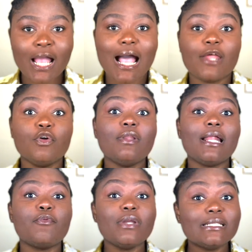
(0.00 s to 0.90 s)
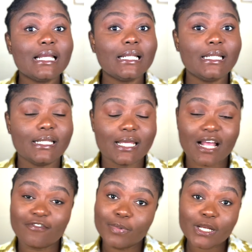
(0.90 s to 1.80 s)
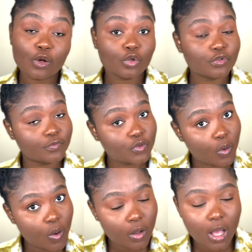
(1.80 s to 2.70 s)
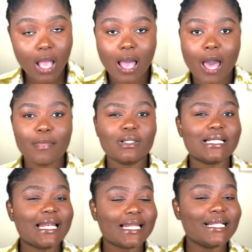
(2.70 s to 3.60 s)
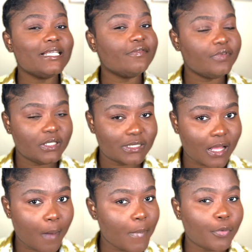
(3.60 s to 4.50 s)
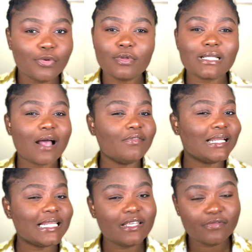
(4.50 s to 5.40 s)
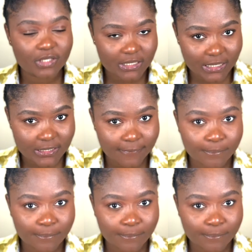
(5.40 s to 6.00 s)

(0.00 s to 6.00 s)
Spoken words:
I know that recently there have been a lot of talk about a nanny visa, but we don't have nanny visas.